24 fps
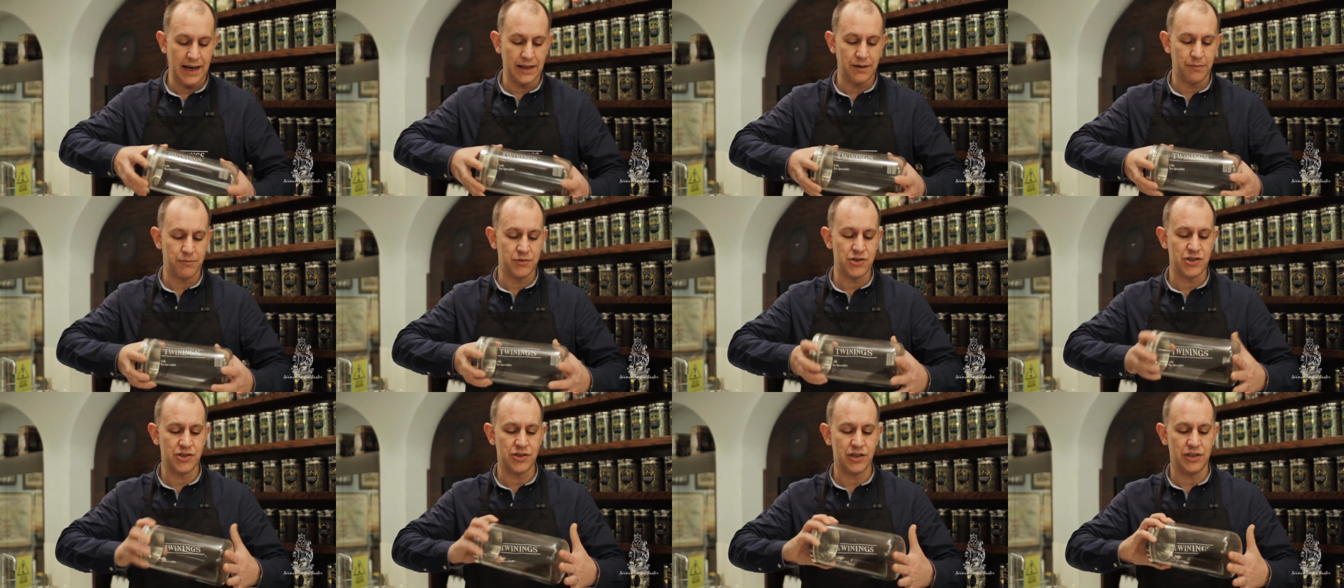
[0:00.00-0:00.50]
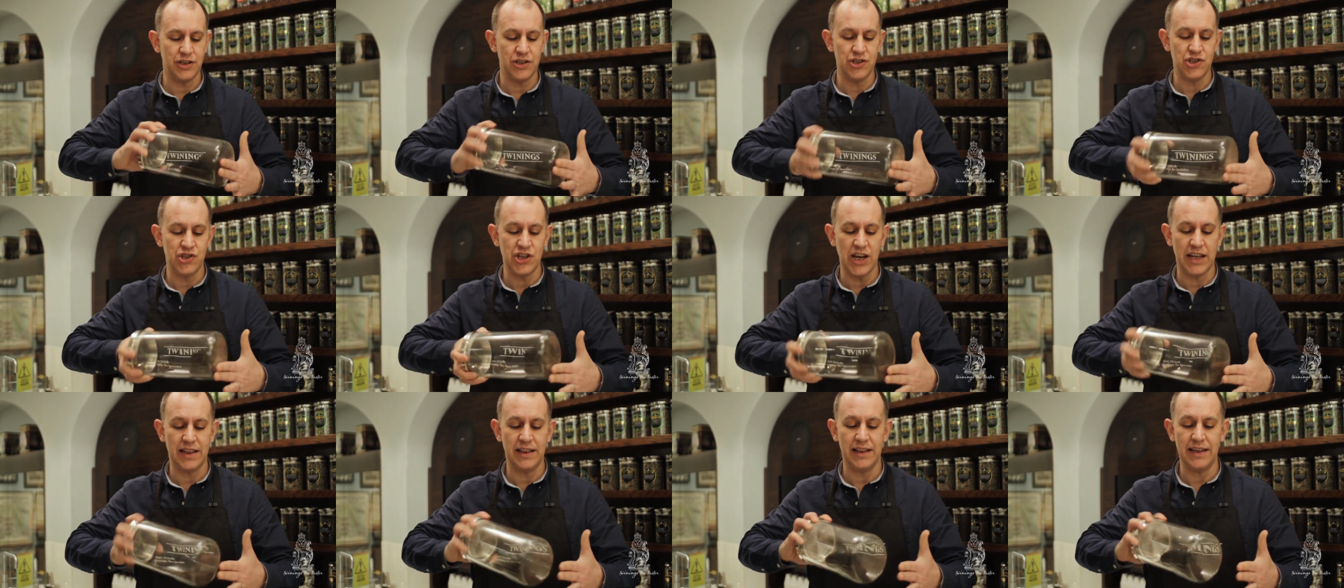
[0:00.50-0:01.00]
and I'm just going to
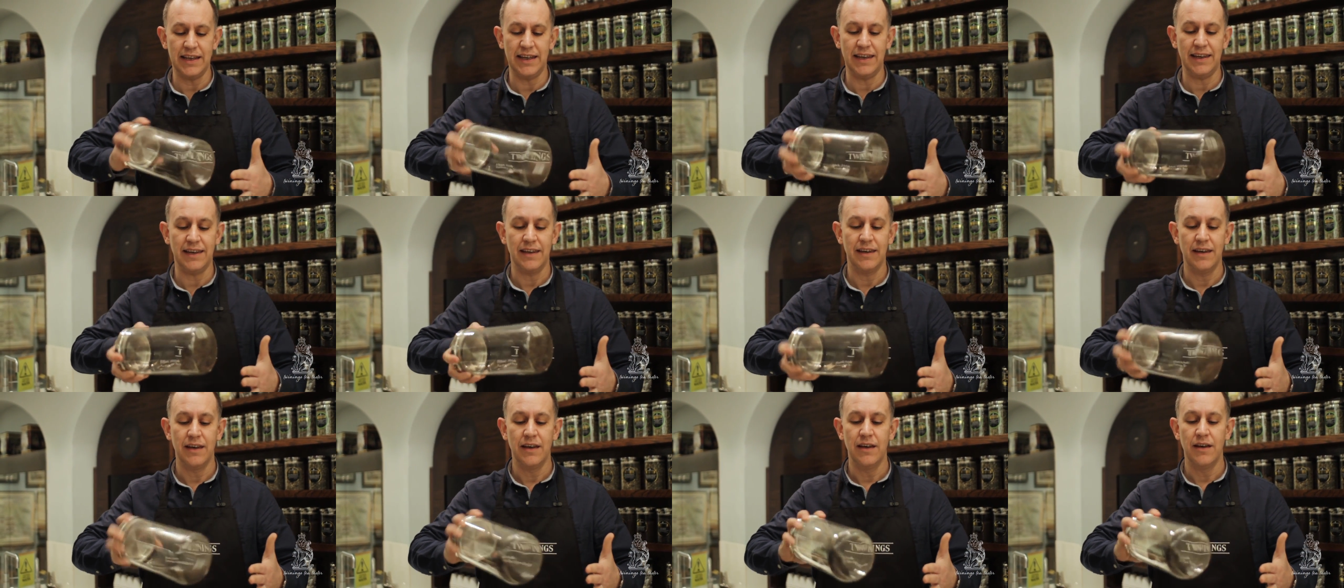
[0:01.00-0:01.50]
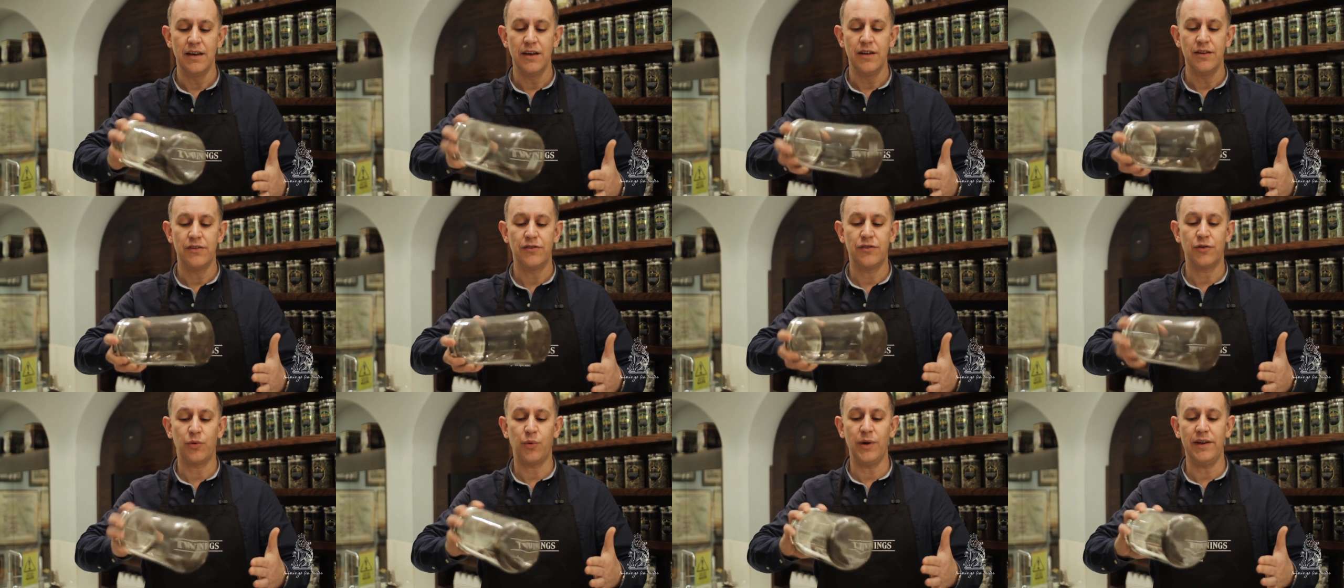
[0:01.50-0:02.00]
gently
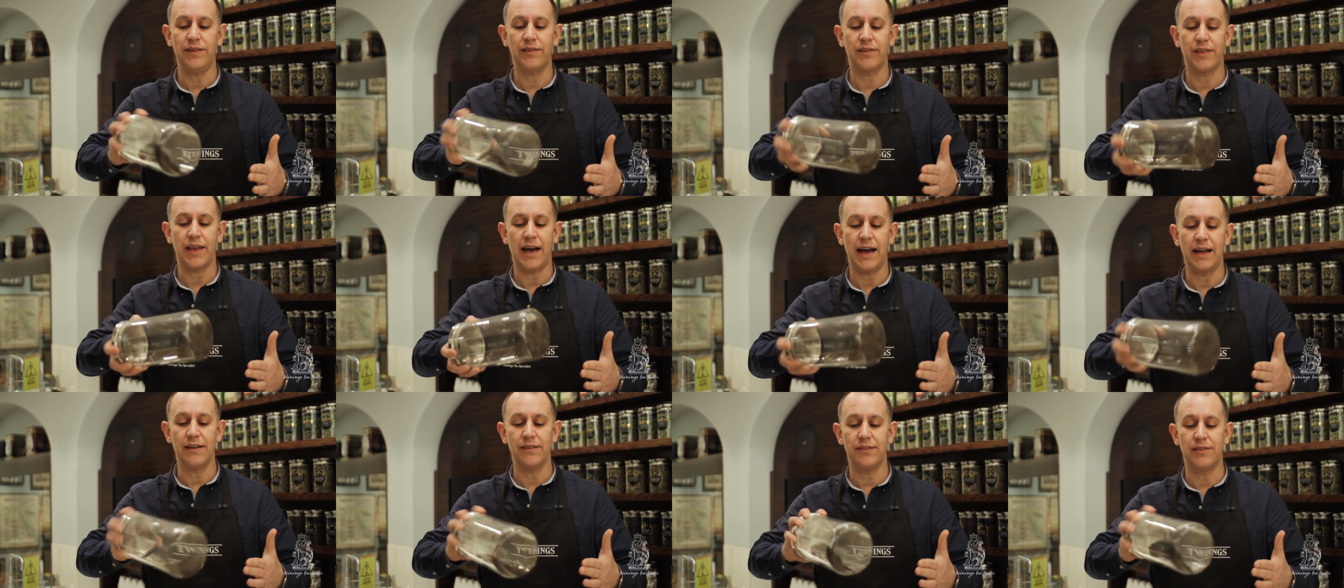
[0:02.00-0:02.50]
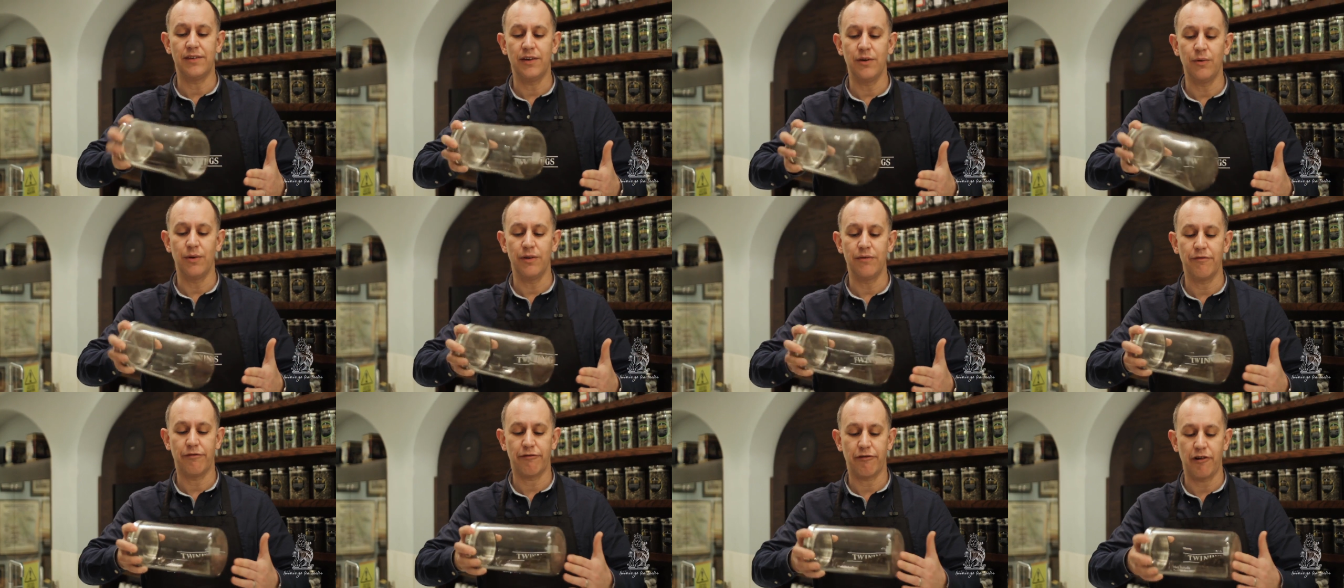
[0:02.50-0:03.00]
twist that to
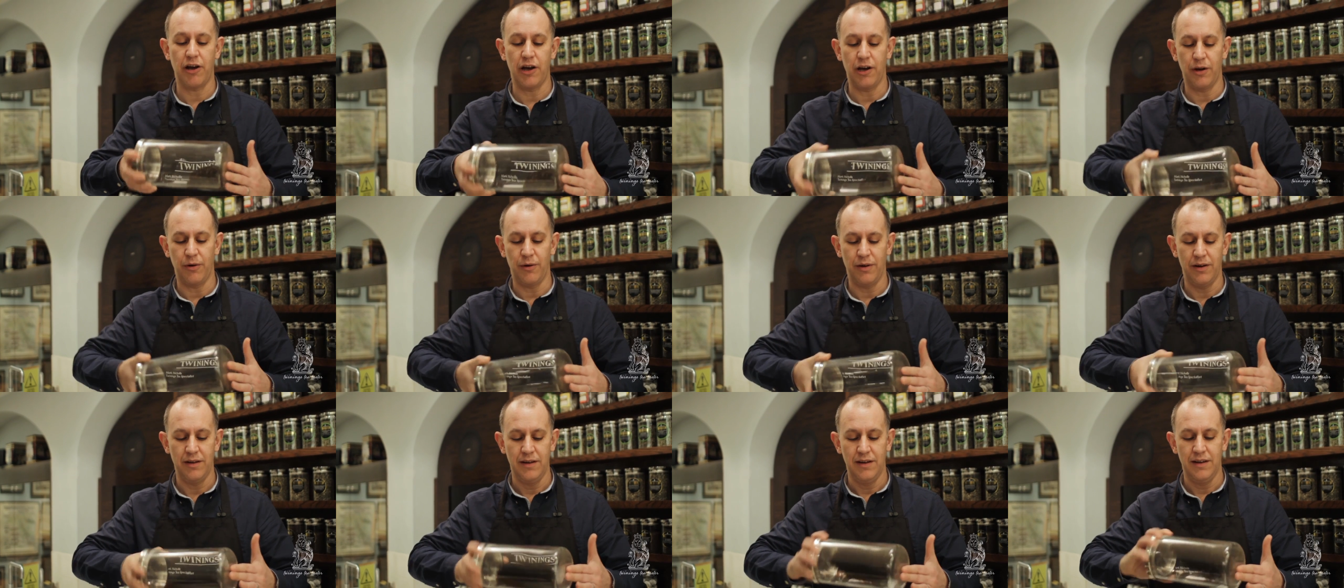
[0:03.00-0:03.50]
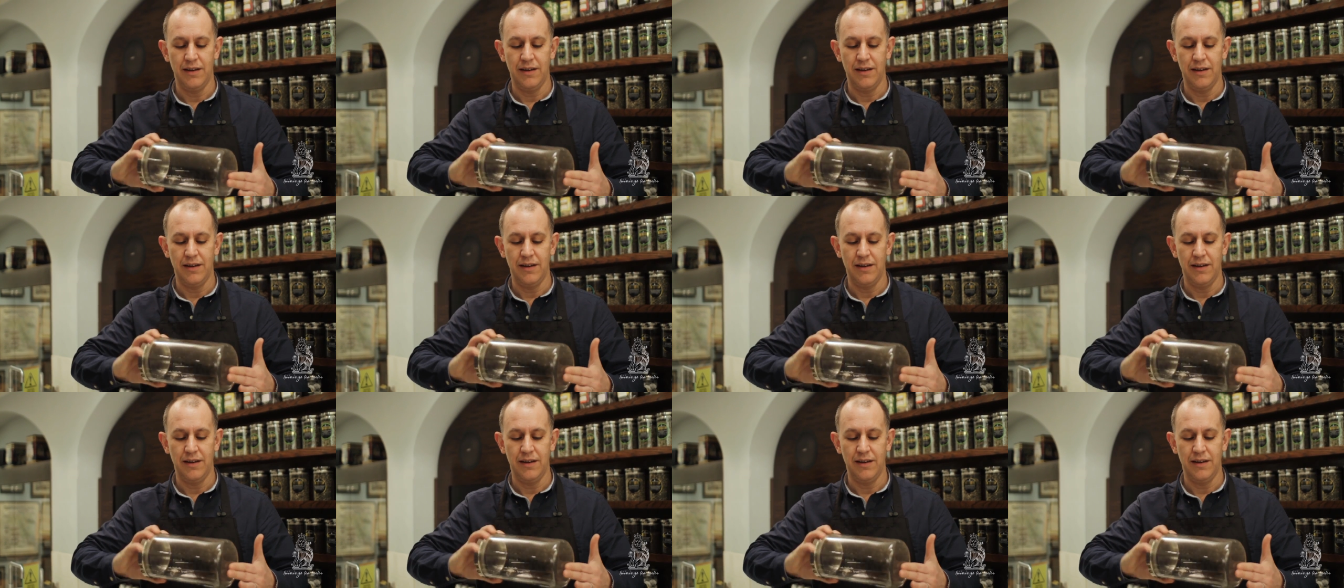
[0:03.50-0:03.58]
and fro.